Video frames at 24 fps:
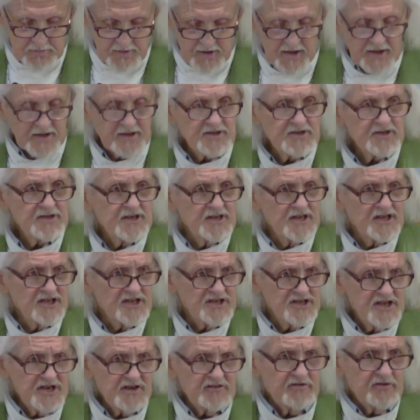place
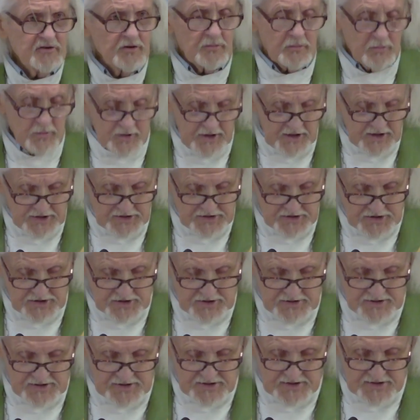in different
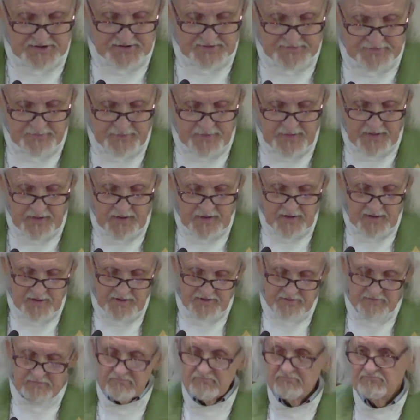regions.
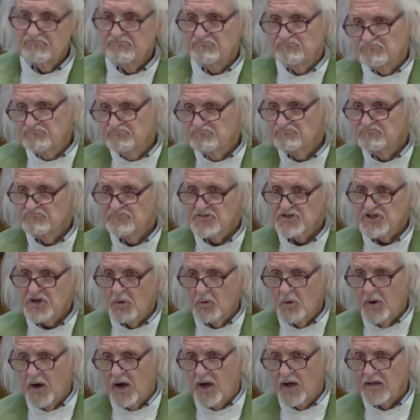So
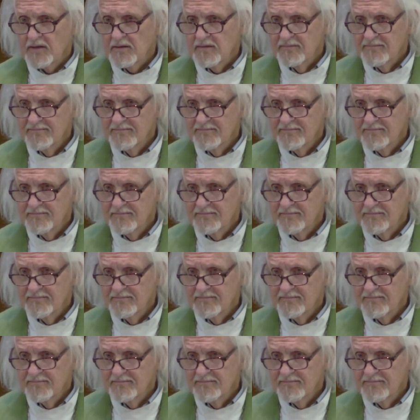what?